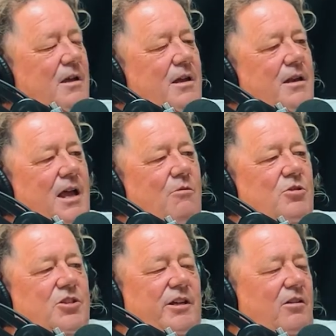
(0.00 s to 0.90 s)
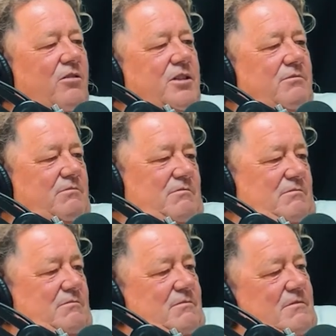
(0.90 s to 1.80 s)
And it's actually a
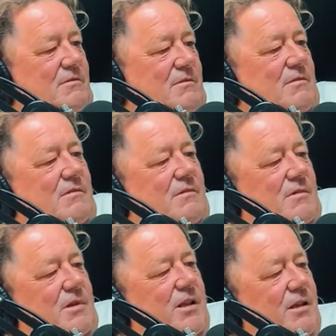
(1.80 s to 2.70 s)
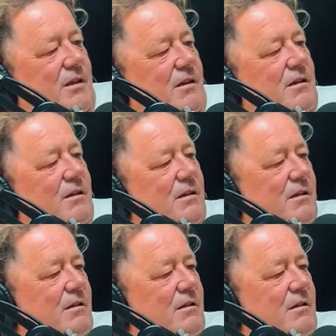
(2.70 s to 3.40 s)
really good skill set of